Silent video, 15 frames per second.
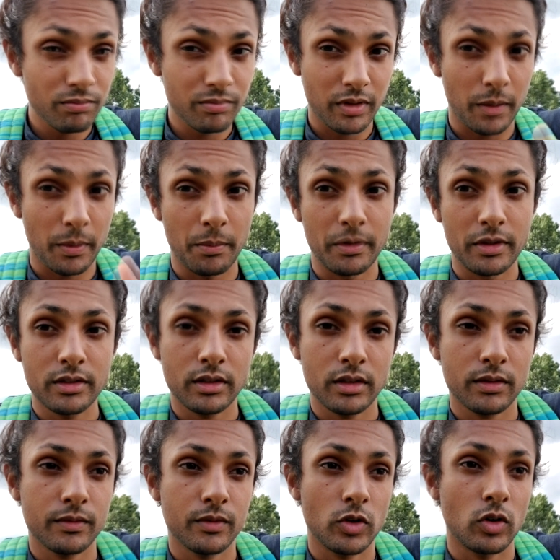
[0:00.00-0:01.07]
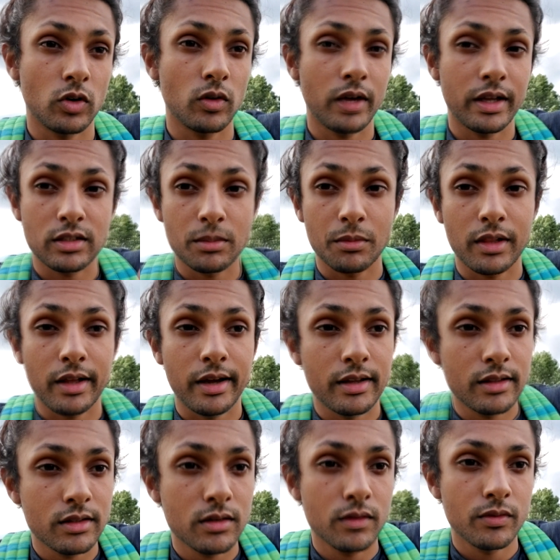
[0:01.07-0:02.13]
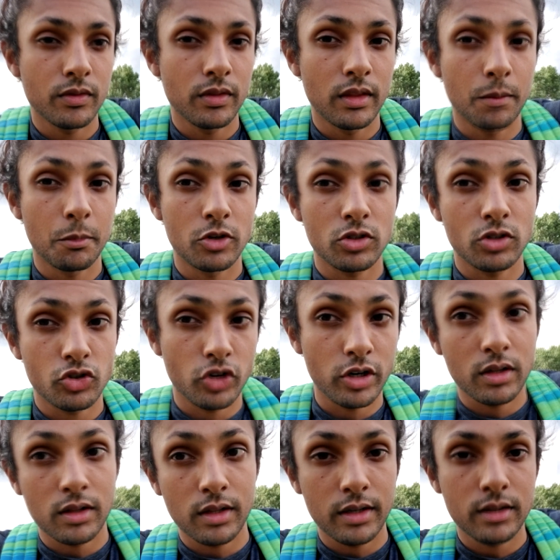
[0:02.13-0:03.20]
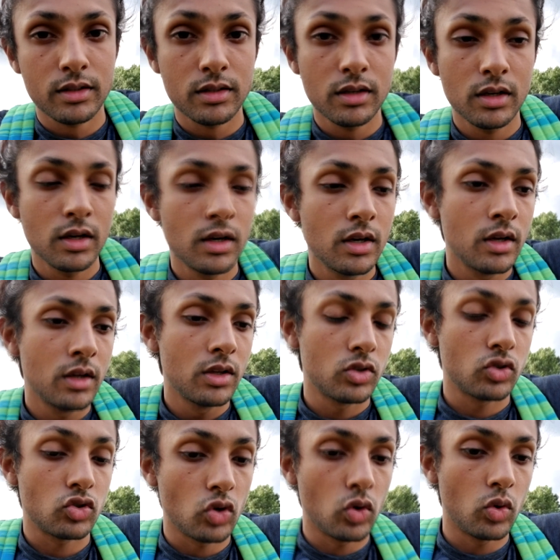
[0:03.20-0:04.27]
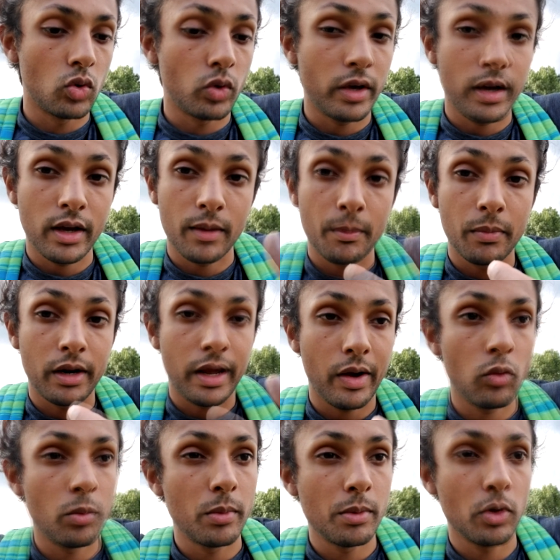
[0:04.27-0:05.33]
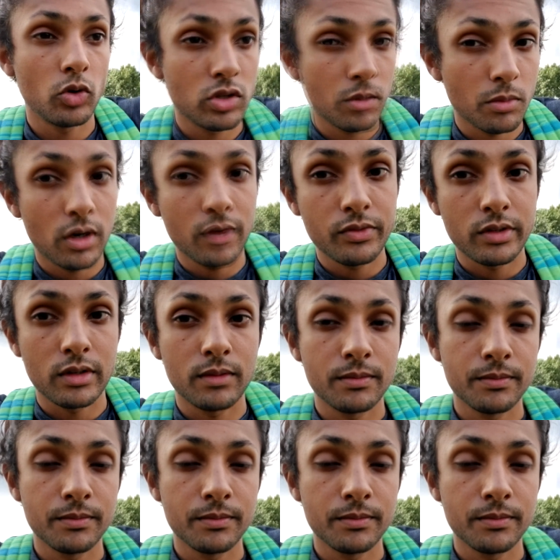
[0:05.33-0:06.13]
I've been busy, you know, got some clients, personal training clients. So yeah, but I will be posting more often.